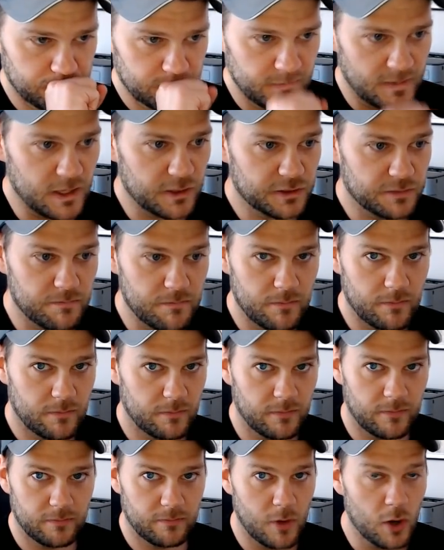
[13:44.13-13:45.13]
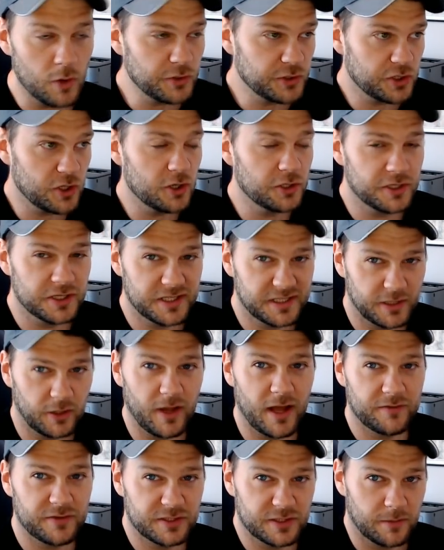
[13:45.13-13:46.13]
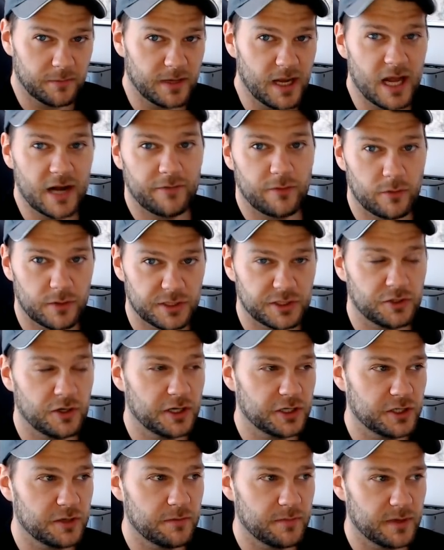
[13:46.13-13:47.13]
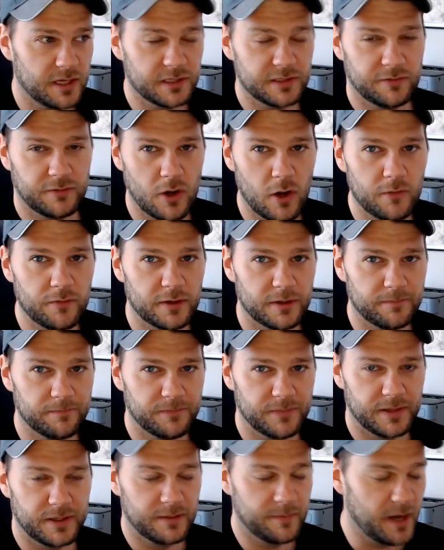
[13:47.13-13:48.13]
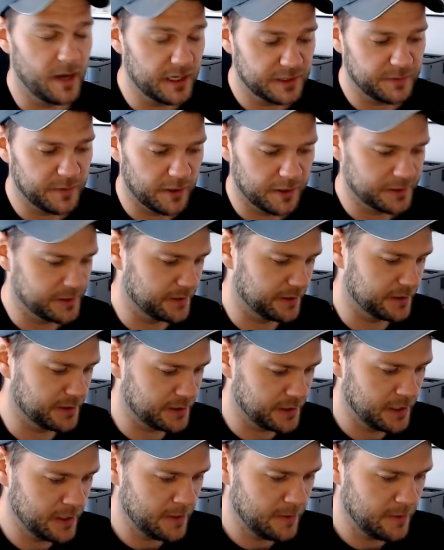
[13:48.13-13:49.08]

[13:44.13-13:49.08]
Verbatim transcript: there's most churches still have some kind of a restriction because of COVID, in my experience at least.